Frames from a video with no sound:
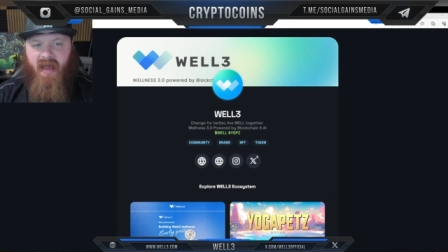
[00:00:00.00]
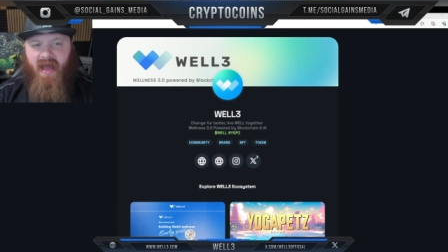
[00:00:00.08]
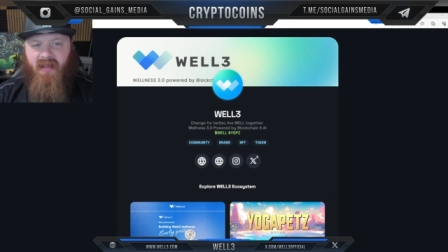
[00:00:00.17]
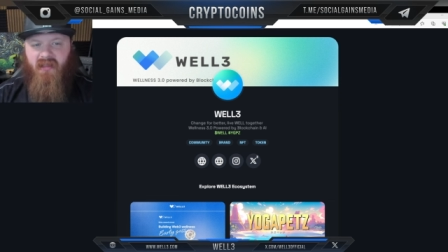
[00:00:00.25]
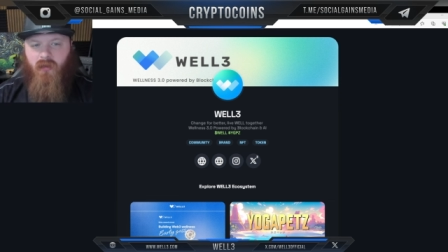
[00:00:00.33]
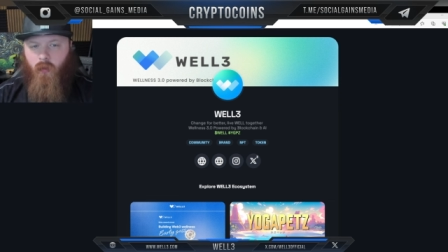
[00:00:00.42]

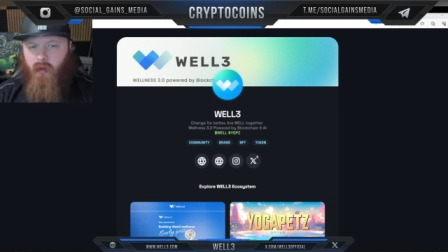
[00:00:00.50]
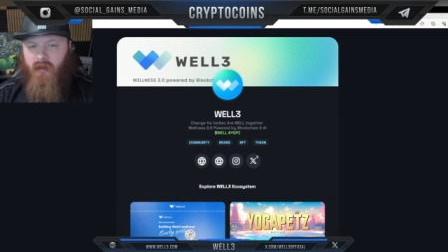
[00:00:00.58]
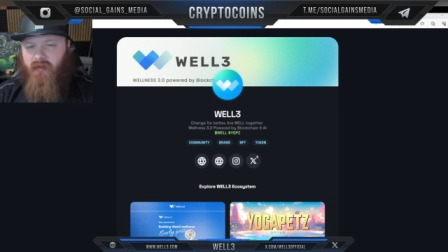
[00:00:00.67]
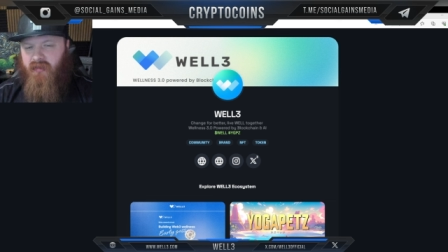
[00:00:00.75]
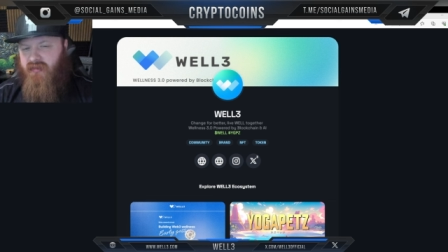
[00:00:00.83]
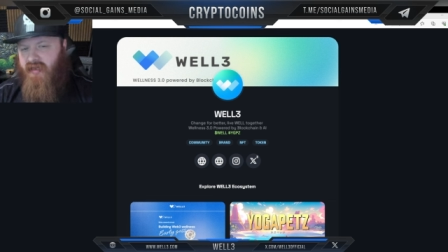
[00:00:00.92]
at the
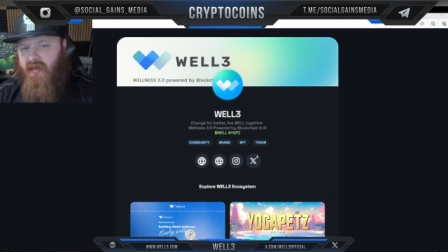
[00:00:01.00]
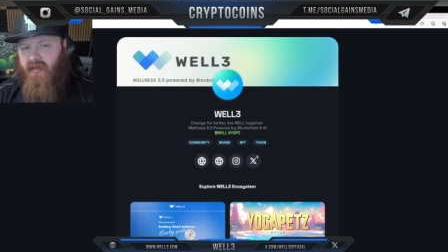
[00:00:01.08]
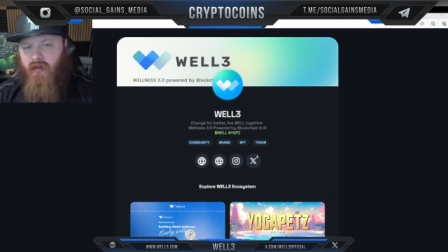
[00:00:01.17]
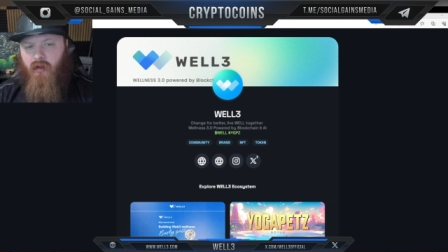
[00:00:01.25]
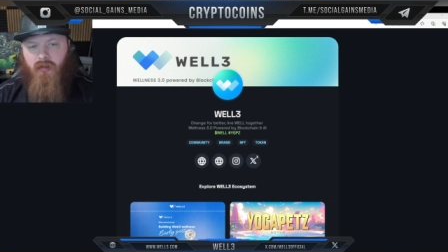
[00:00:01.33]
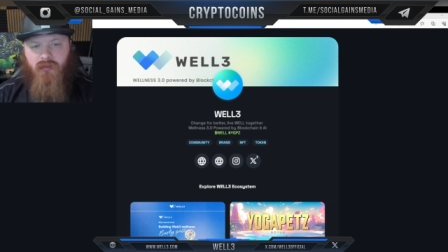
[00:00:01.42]
wellness
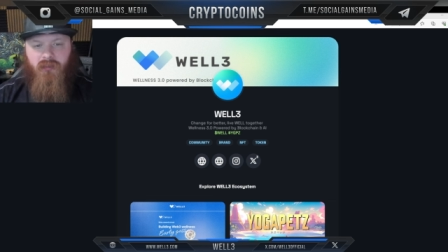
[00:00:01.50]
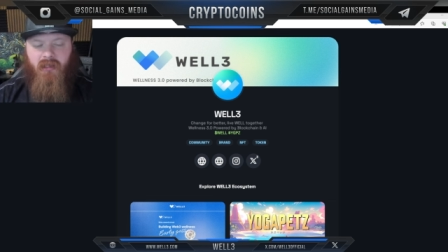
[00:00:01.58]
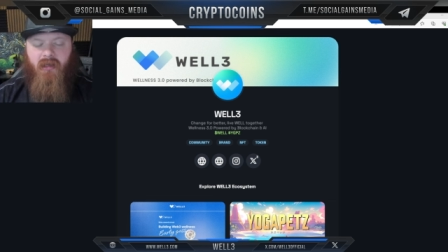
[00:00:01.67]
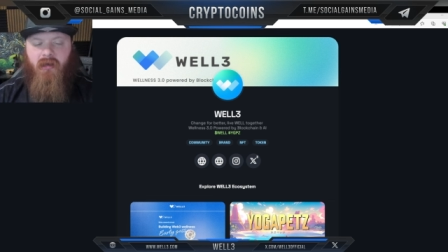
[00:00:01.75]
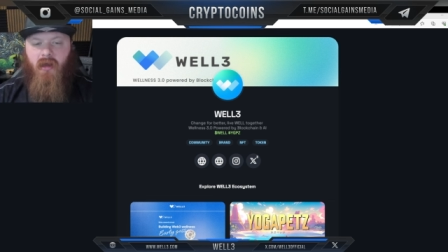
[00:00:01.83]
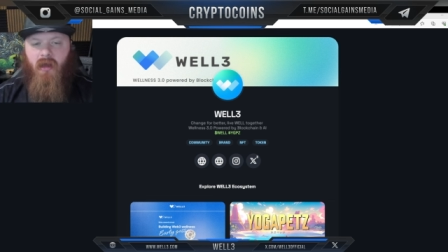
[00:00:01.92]

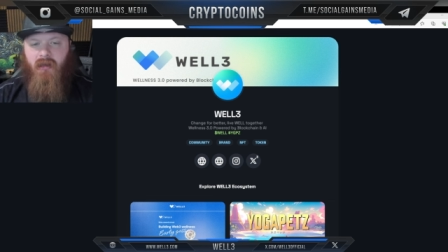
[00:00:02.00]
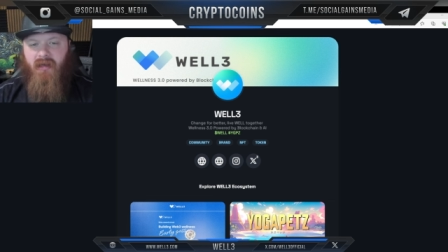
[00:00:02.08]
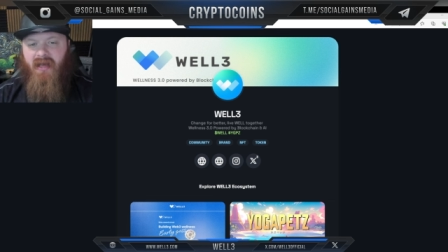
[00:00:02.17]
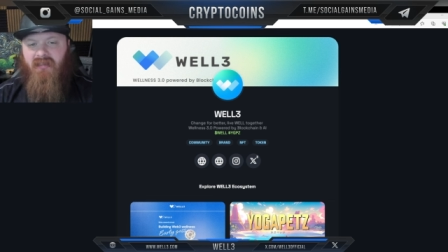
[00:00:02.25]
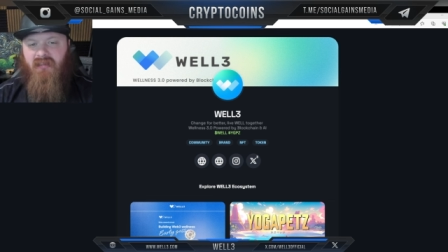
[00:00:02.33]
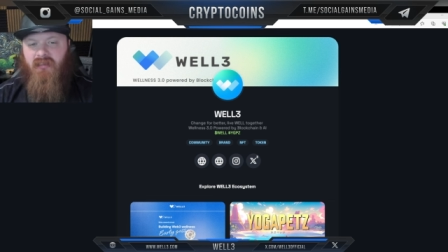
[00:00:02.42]
technology
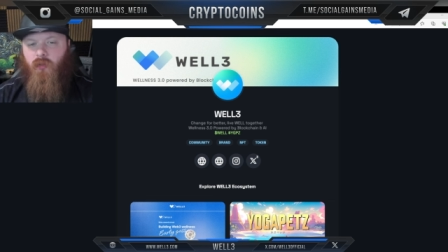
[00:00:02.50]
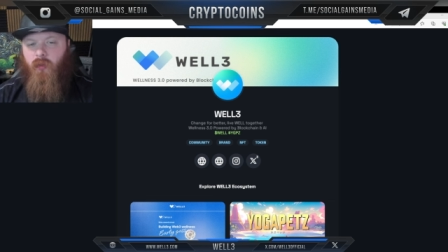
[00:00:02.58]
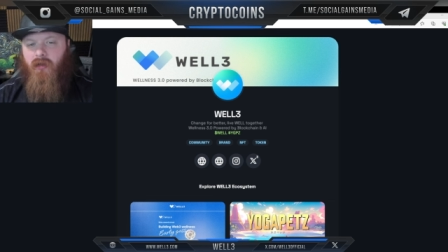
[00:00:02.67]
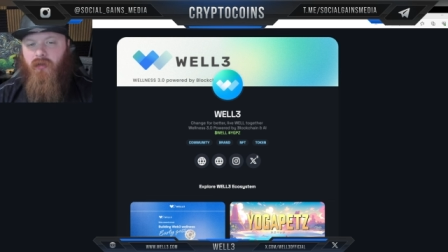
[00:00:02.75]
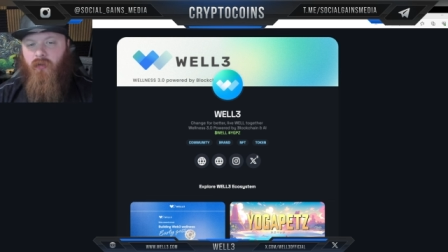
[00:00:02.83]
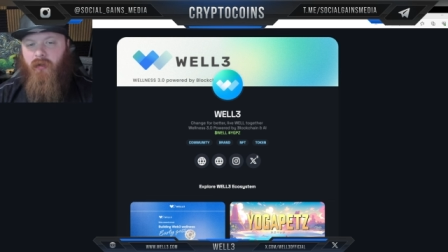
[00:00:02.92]
nexus
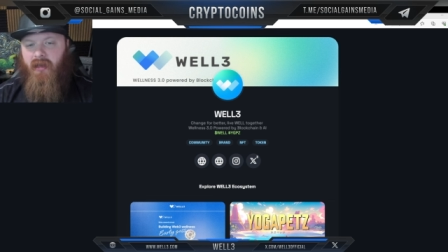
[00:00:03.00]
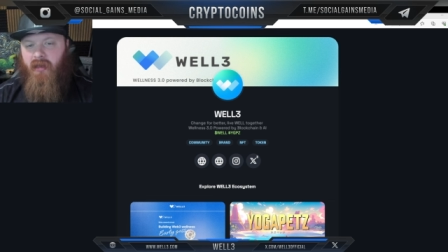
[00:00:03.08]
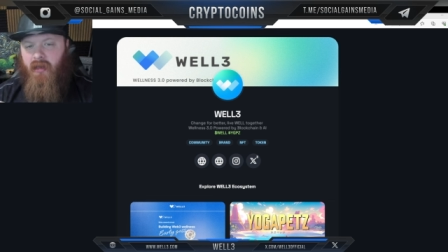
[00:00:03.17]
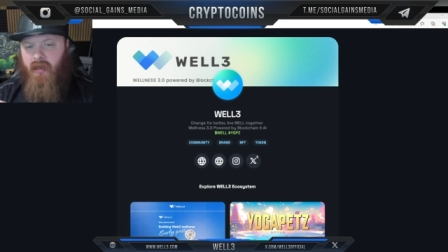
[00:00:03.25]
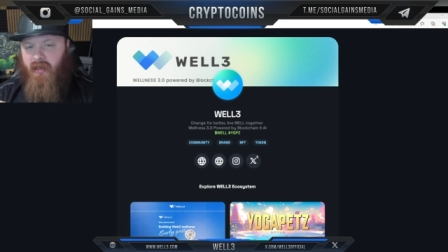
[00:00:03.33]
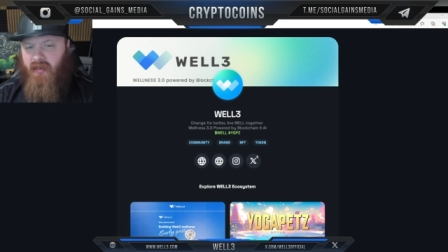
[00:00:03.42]
well 3
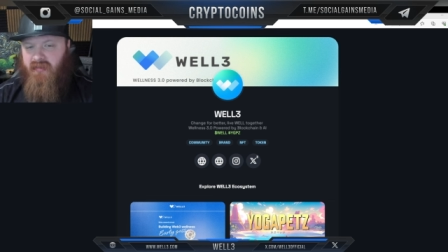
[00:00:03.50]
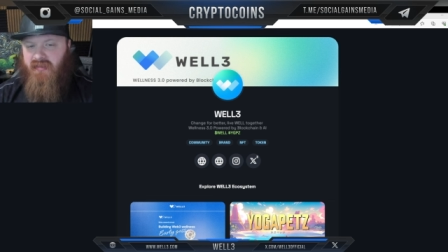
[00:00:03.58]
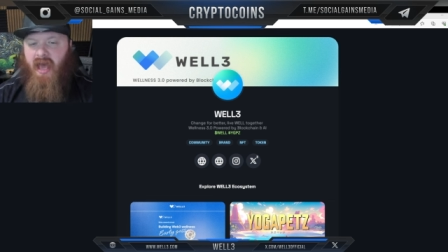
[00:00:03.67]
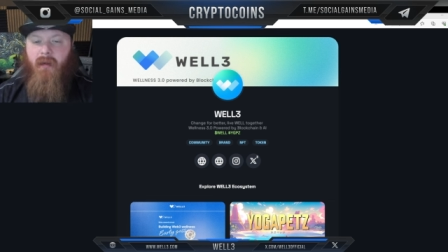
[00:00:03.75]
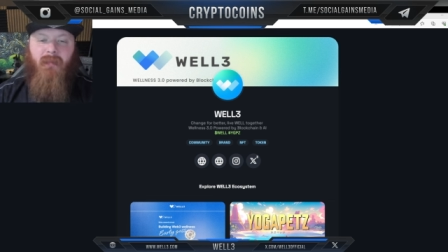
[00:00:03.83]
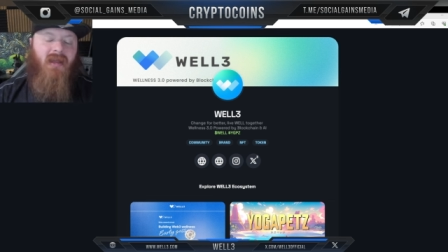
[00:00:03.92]
is
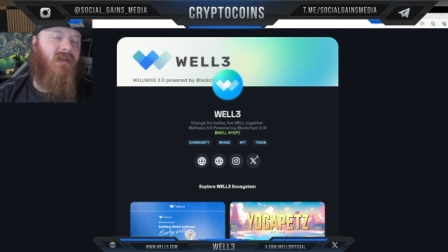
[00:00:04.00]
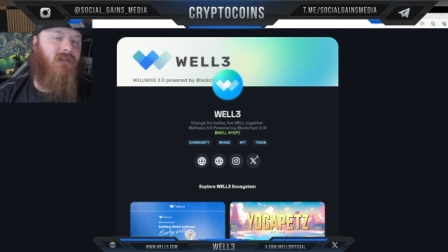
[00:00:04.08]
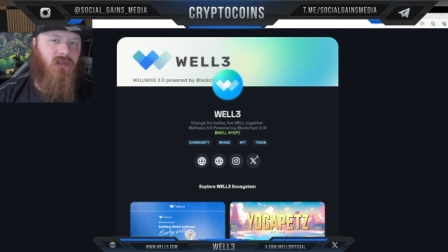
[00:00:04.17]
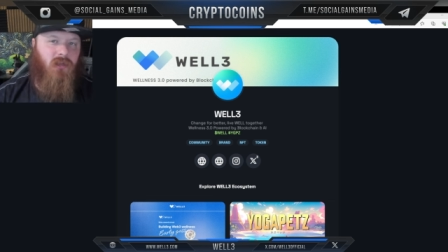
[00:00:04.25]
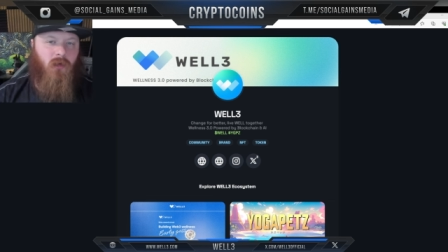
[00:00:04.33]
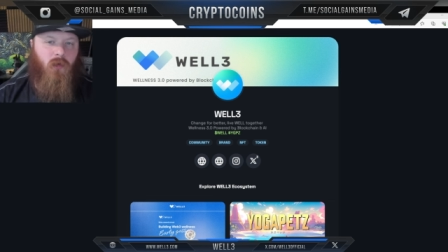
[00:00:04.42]
tapping
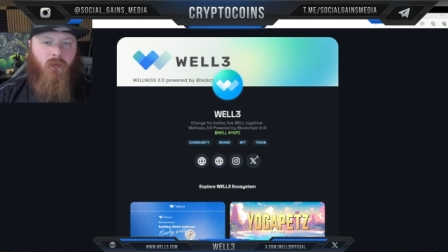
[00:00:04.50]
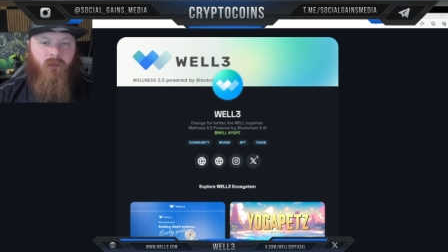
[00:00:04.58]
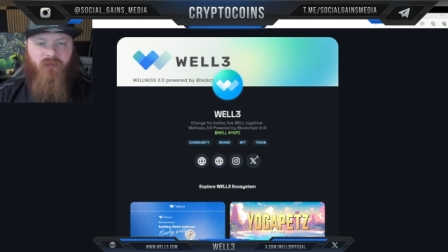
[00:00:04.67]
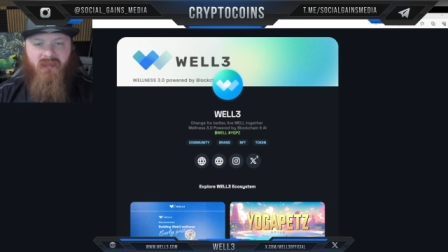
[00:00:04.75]
into